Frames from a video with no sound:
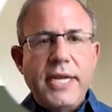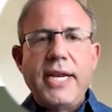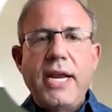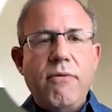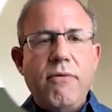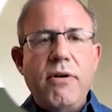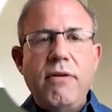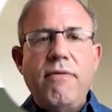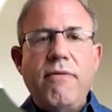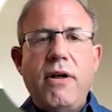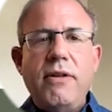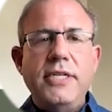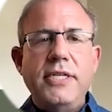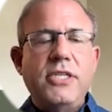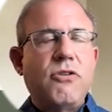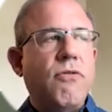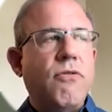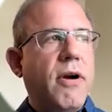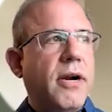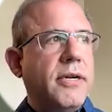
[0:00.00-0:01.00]
get rid of all
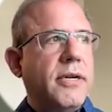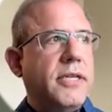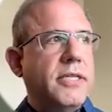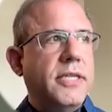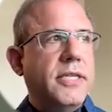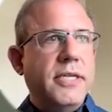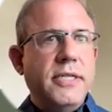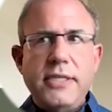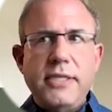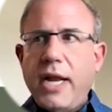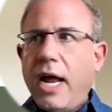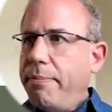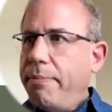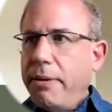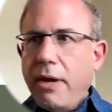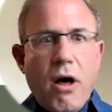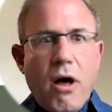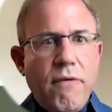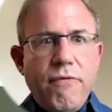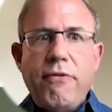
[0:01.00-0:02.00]
these chronic diseases, I'd be
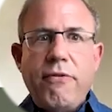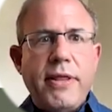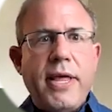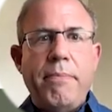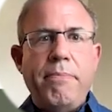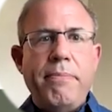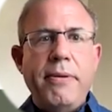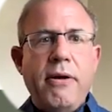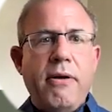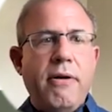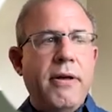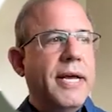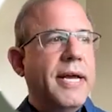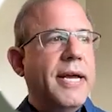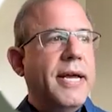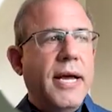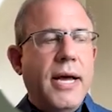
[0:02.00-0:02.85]
all for that pill.